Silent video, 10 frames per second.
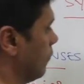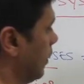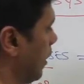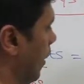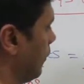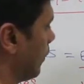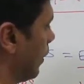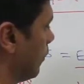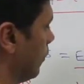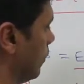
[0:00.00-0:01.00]
we will have to
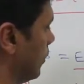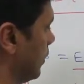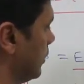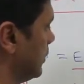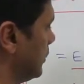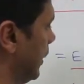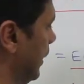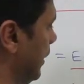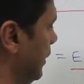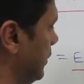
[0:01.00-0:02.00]
record
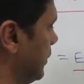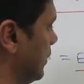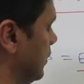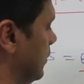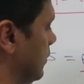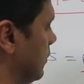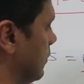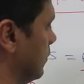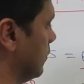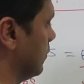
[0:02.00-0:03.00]
sales,
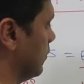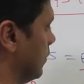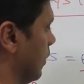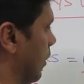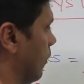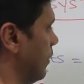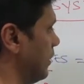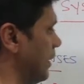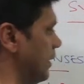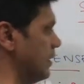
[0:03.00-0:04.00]

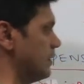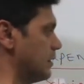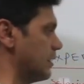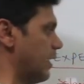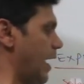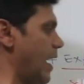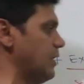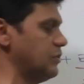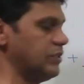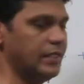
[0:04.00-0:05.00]
whether it is
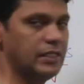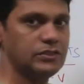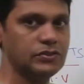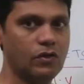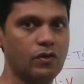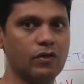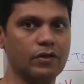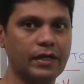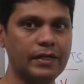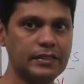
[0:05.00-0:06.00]
cash sales or
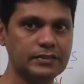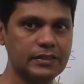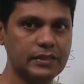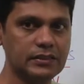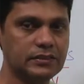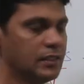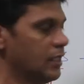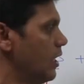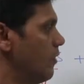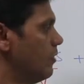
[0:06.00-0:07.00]
credit sales
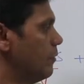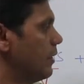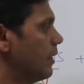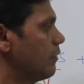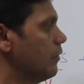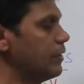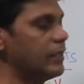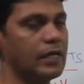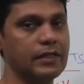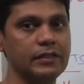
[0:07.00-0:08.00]
will be
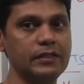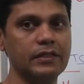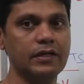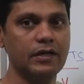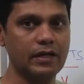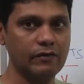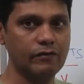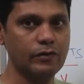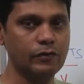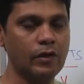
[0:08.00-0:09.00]
recorded under
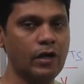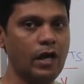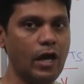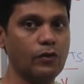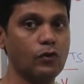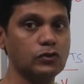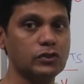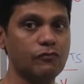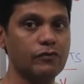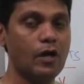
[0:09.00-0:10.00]
revenue. And
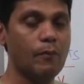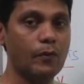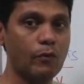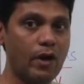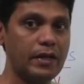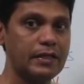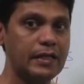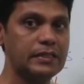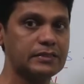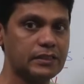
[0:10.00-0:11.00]
also if you have provided
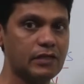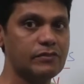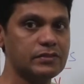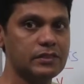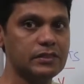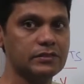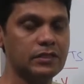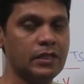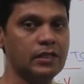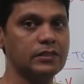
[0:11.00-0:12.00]
any services,
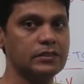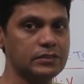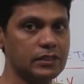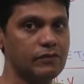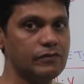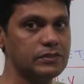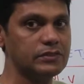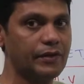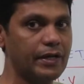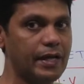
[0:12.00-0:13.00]
the
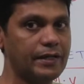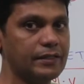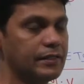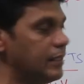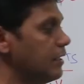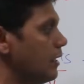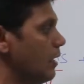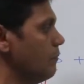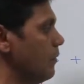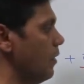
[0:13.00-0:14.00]
service related
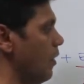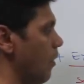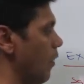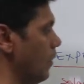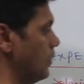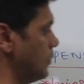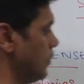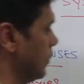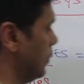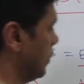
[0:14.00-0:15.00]
income
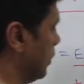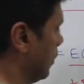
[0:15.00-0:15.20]
also